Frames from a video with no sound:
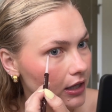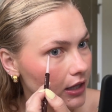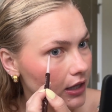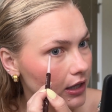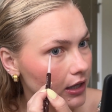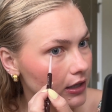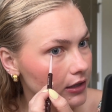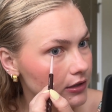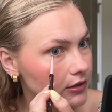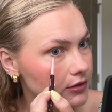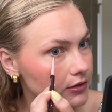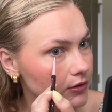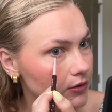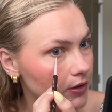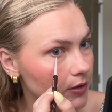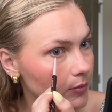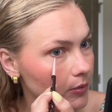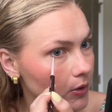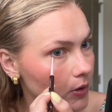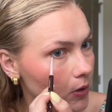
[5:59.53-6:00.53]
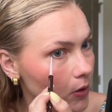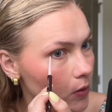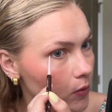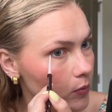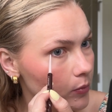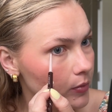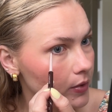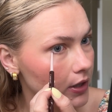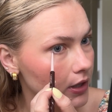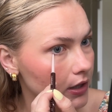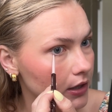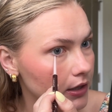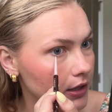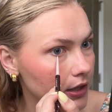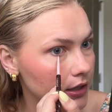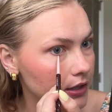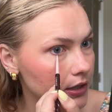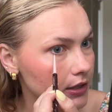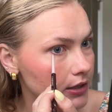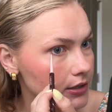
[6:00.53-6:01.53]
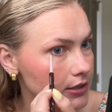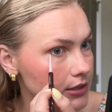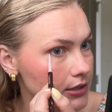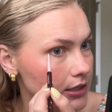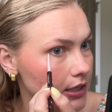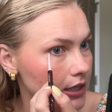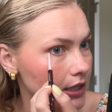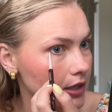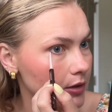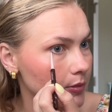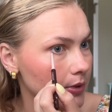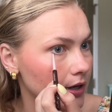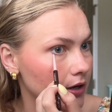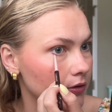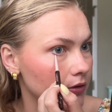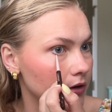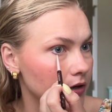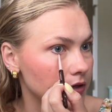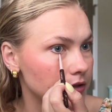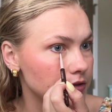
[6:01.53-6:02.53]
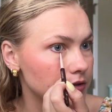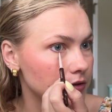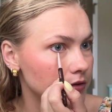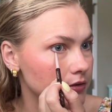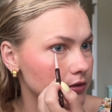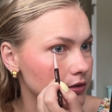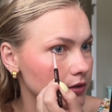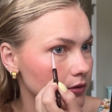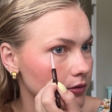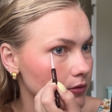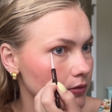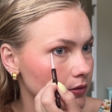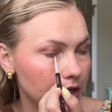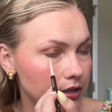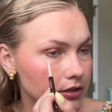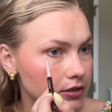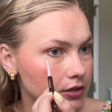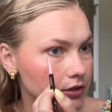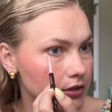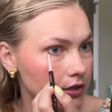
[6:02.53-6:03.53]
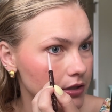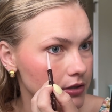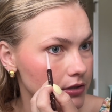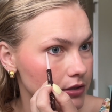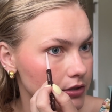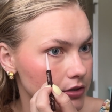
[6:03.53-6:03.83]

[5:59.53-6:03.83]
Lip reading: And so I'm hoping that the staying power is also as good as the